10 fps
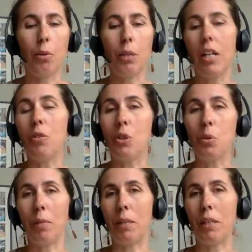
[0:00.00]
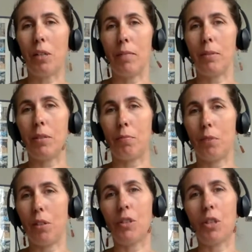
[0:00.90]
320 milligrams of
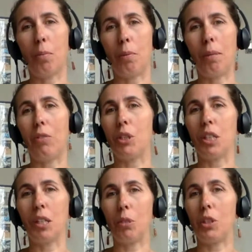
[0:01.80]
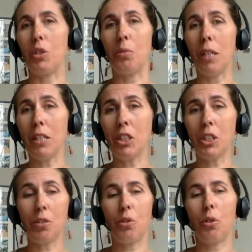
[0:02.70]
saw palmetto is generally too much.
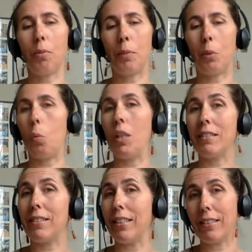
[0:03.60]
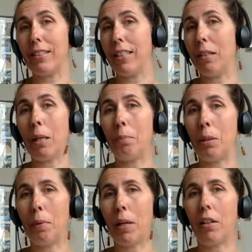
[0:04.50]
So maybe 160 might
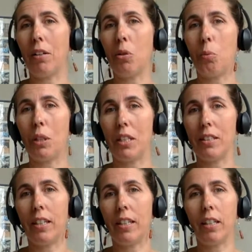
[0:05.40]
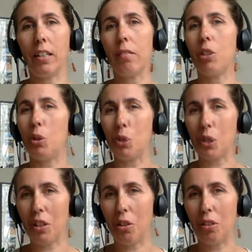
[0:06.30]
be better, with the zinc,
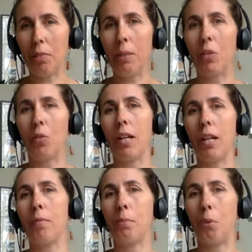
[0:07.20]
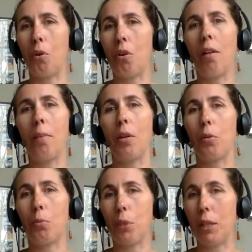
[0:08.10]
usually 30 milligrams, boron
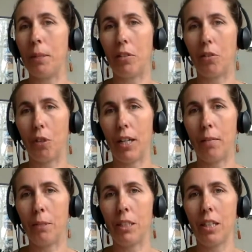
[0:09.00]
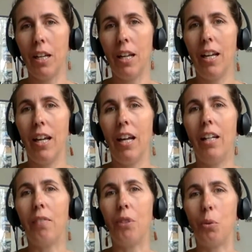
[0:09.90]
about 3 milligrams.
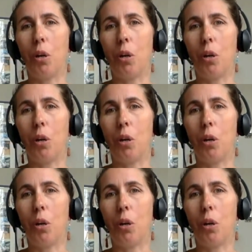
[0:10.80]
And if